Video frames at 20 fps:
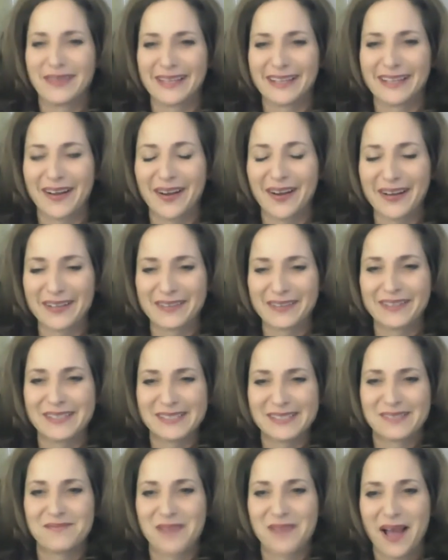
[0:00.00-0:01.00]
The article
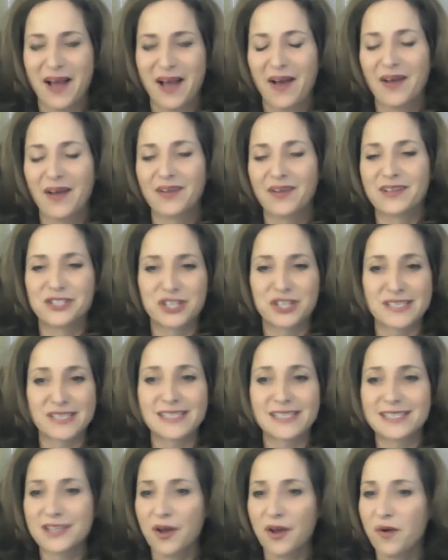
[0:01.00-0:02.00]
is about
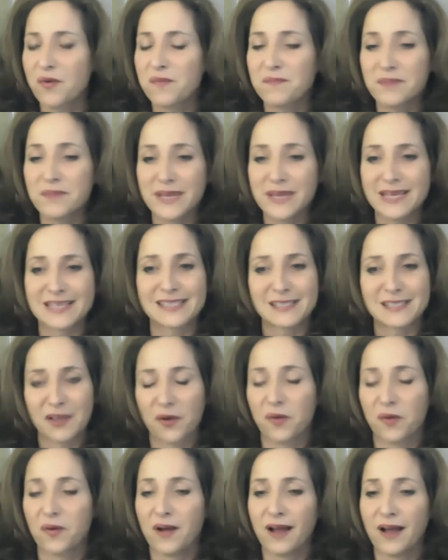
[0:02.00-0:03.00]
just don't be
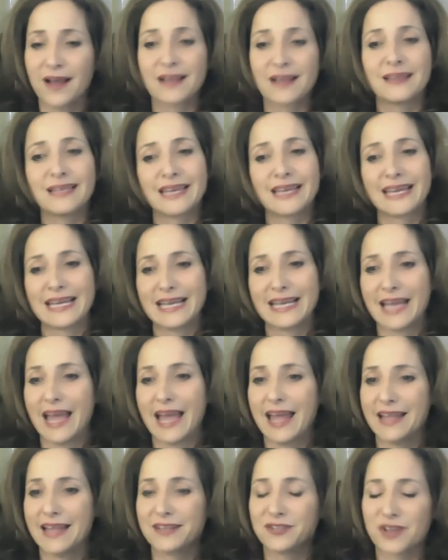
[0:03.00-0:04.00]
so ugly
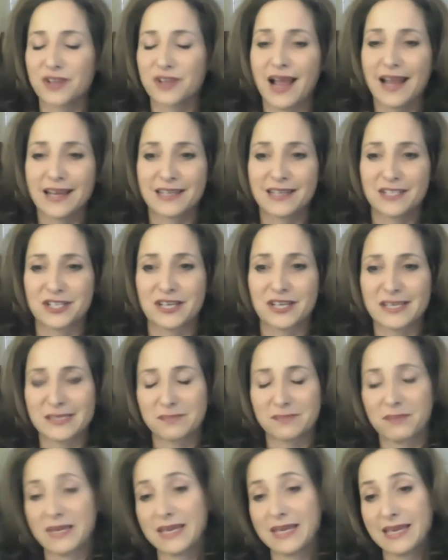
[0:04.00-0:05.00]
and try to
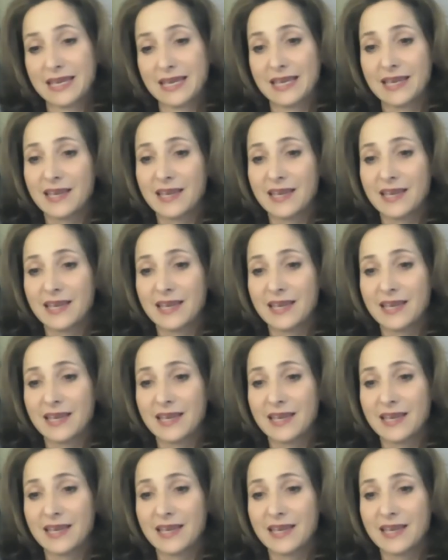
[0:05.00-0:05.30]
just be,